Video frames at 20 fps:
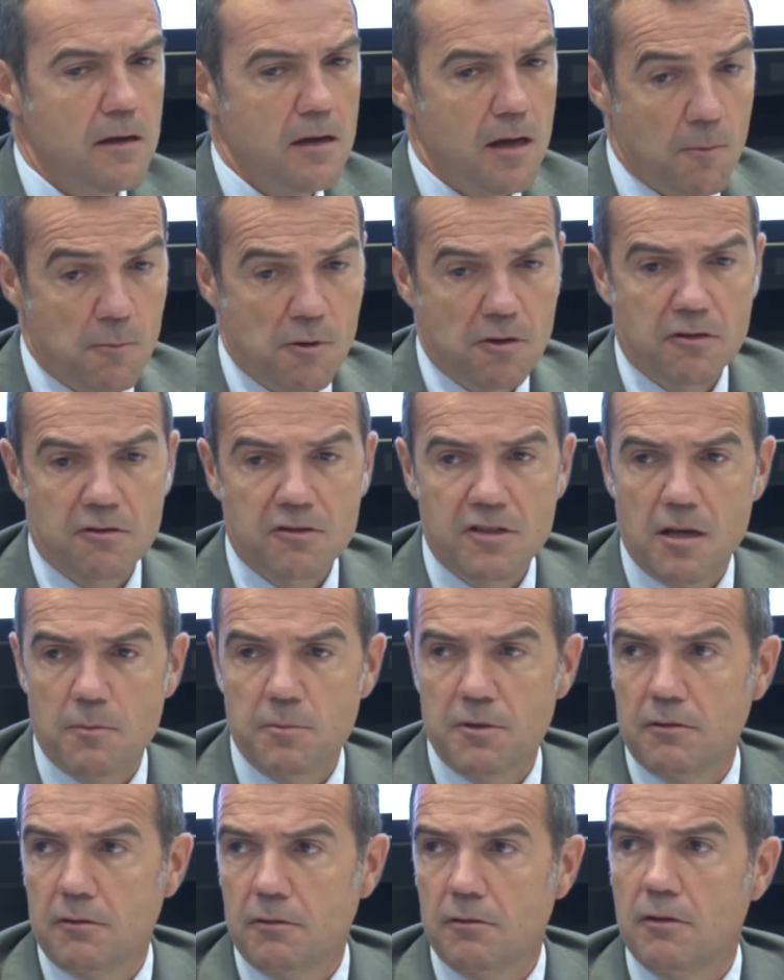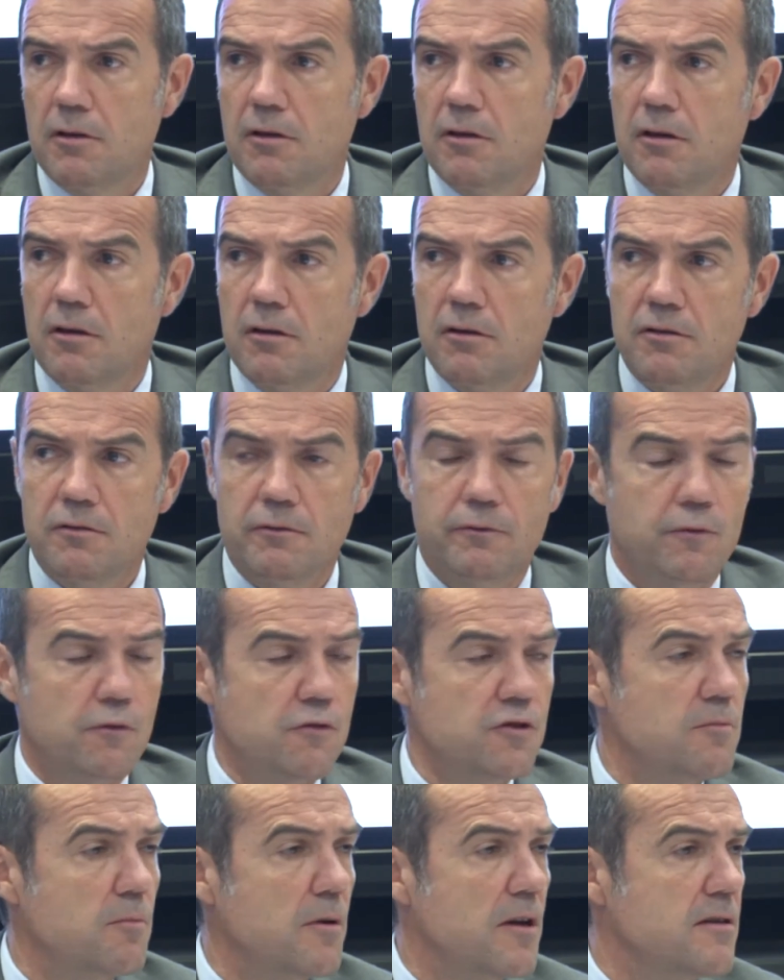American capital in the
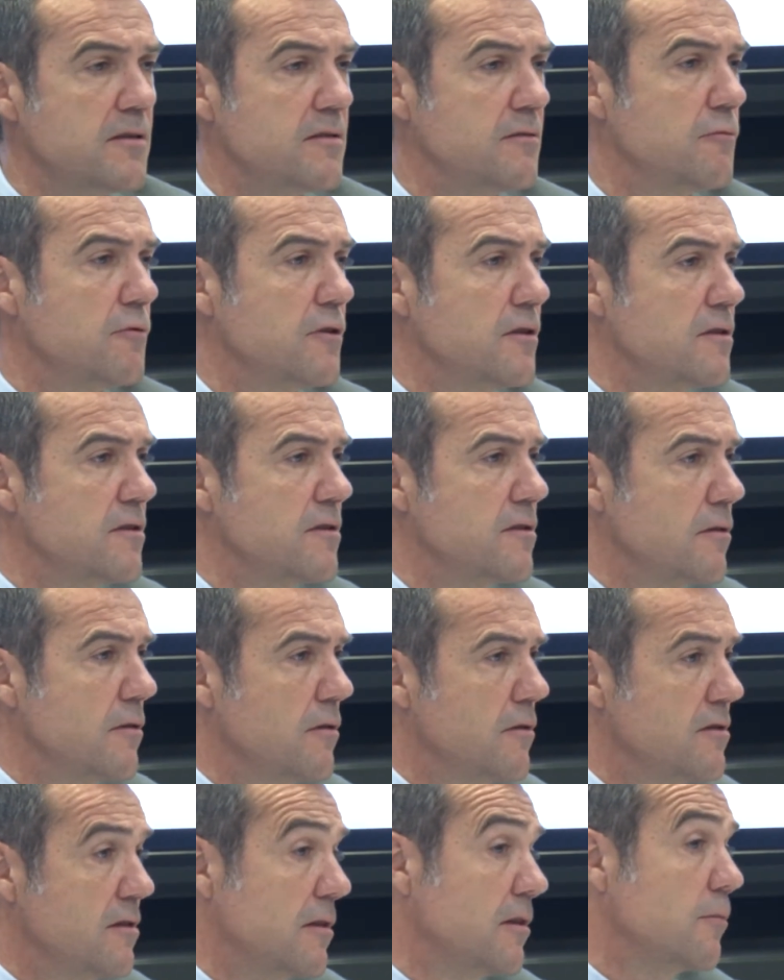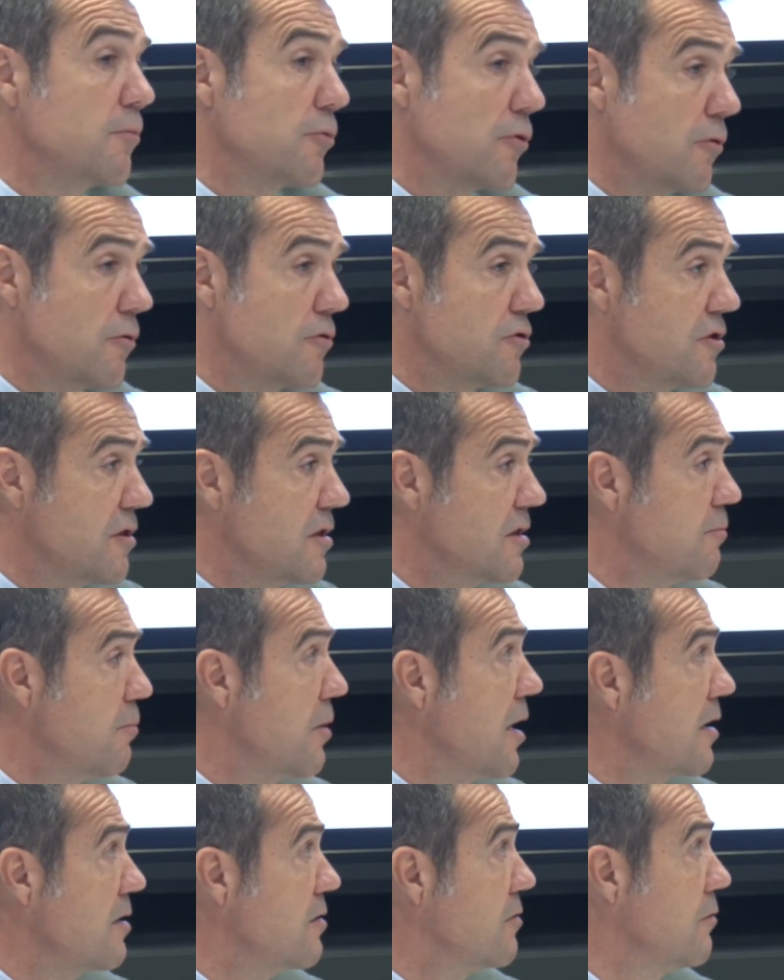first place with certainly Prologis,
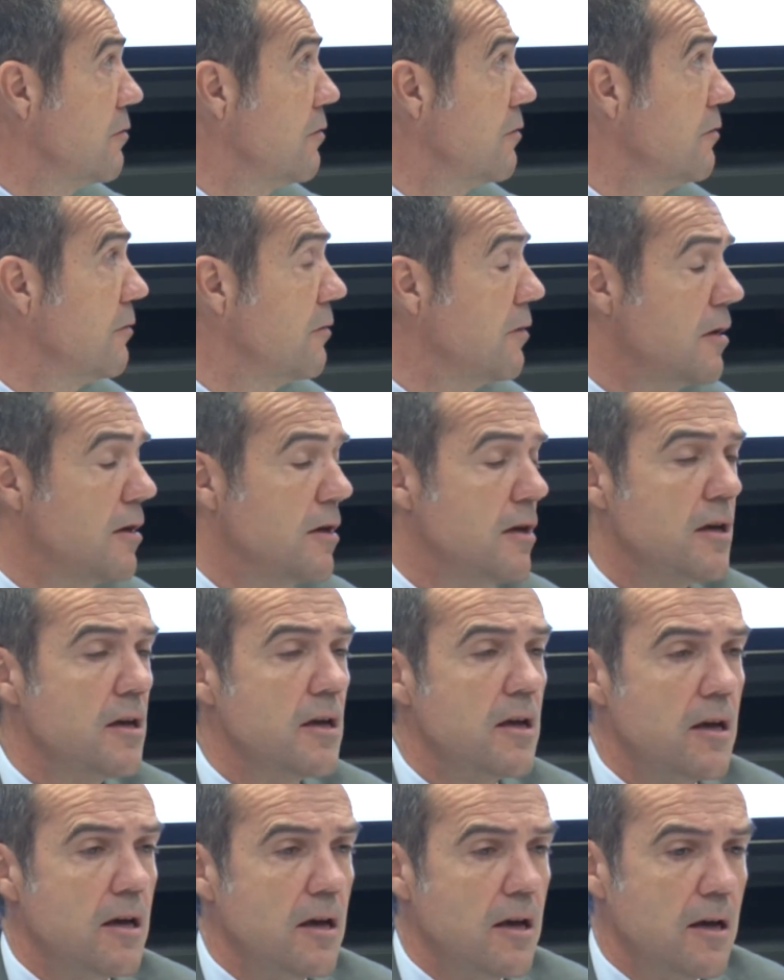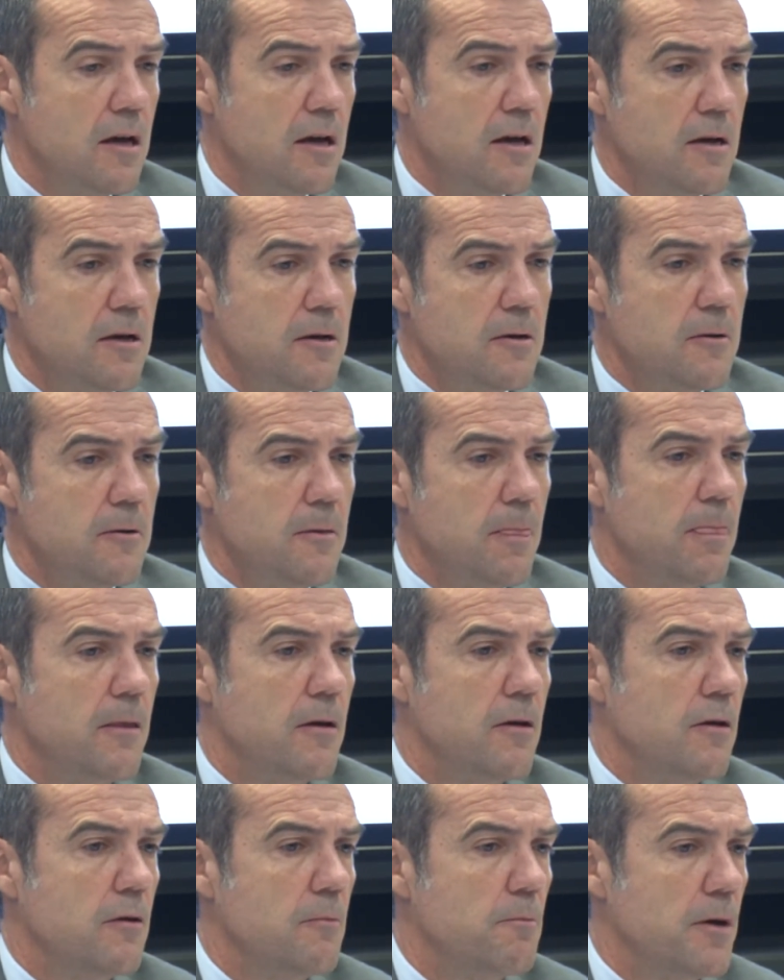Blackstone,
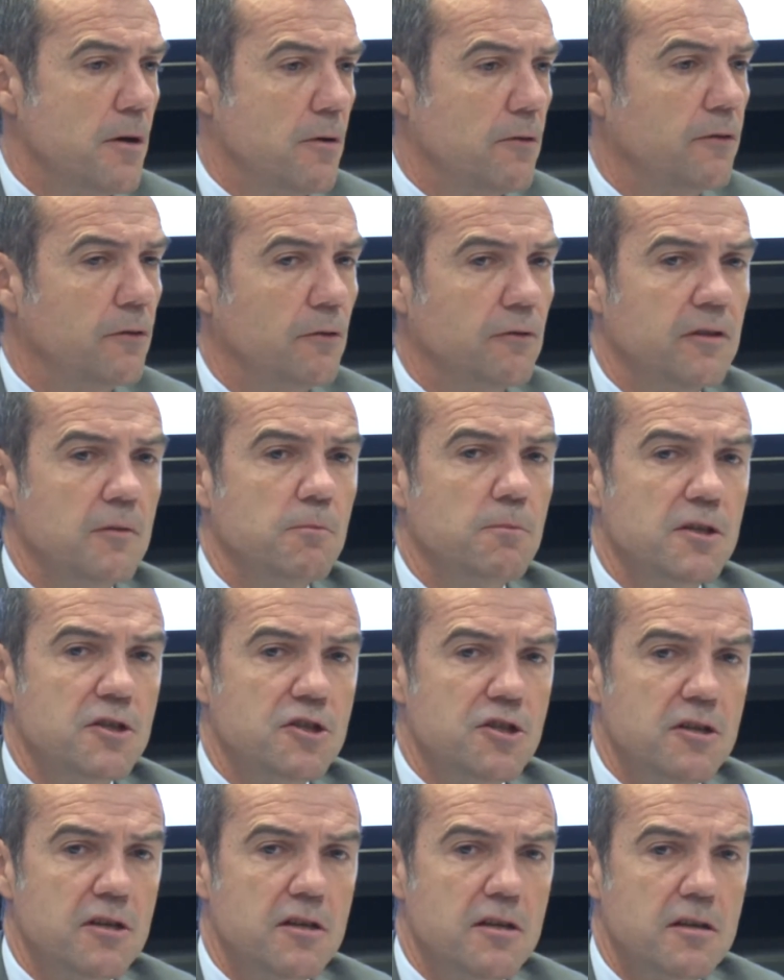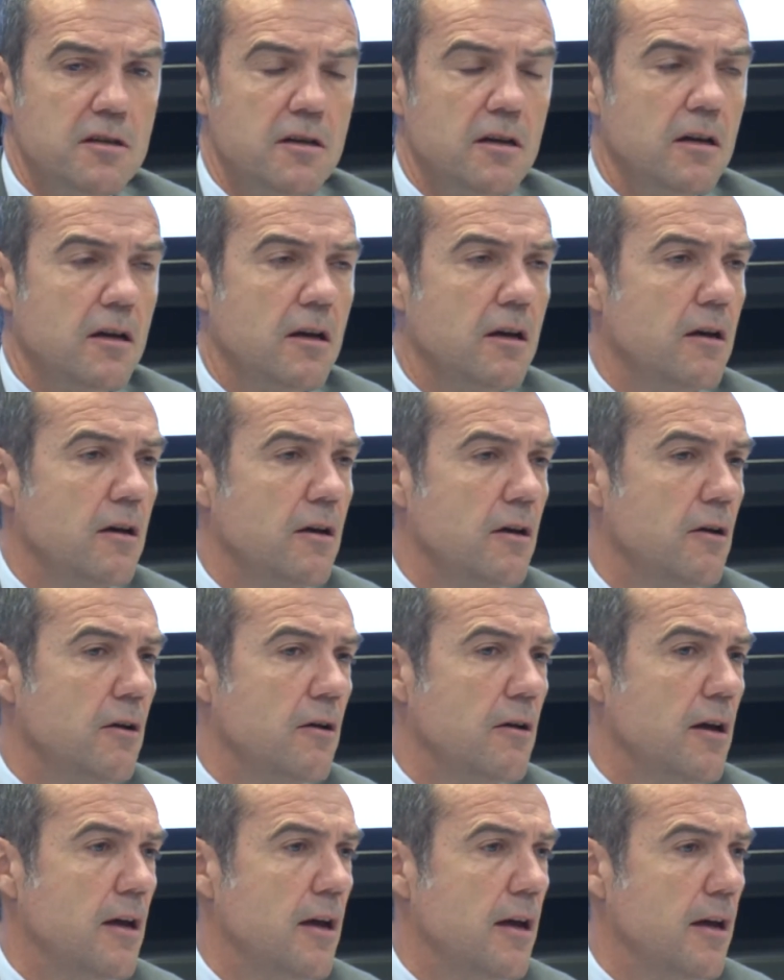but also TPG,
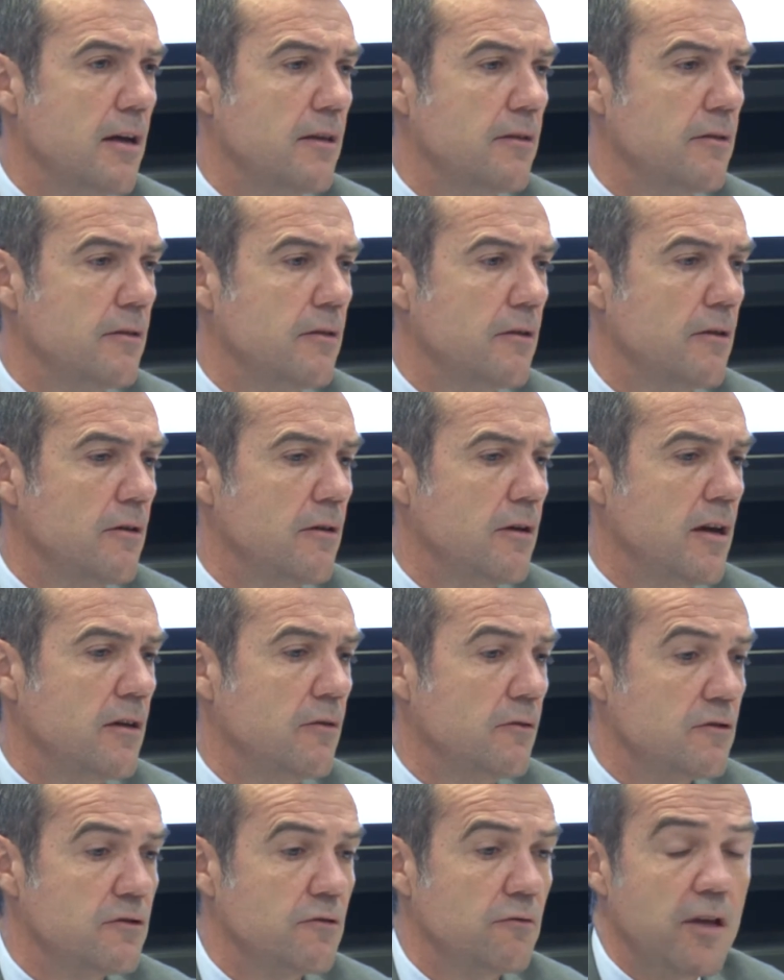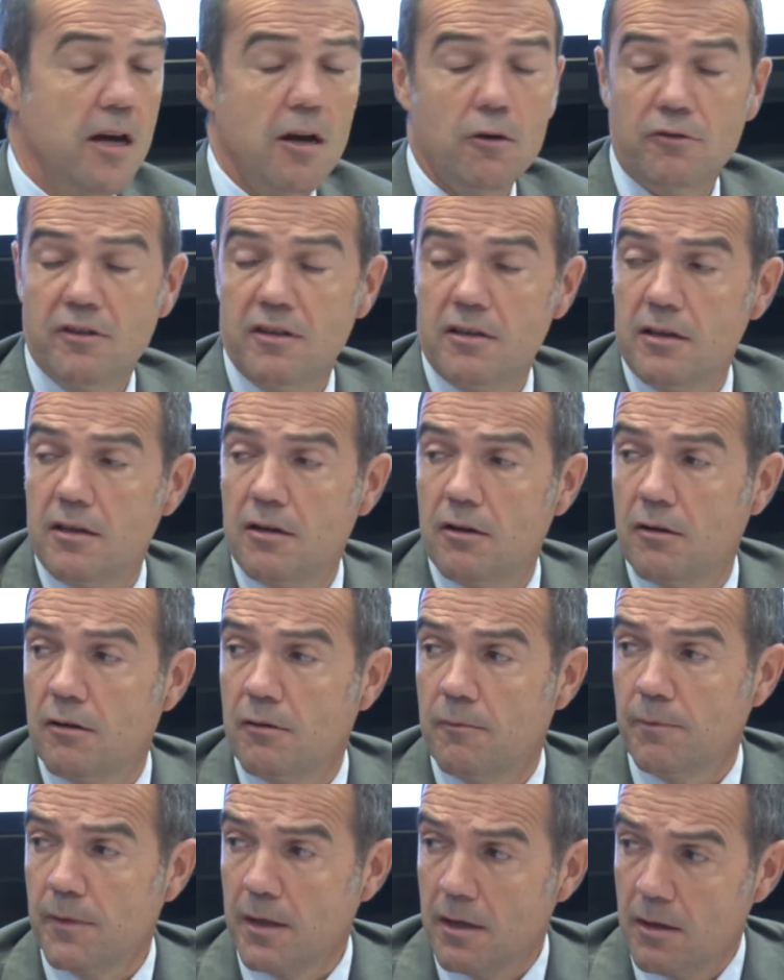and also now the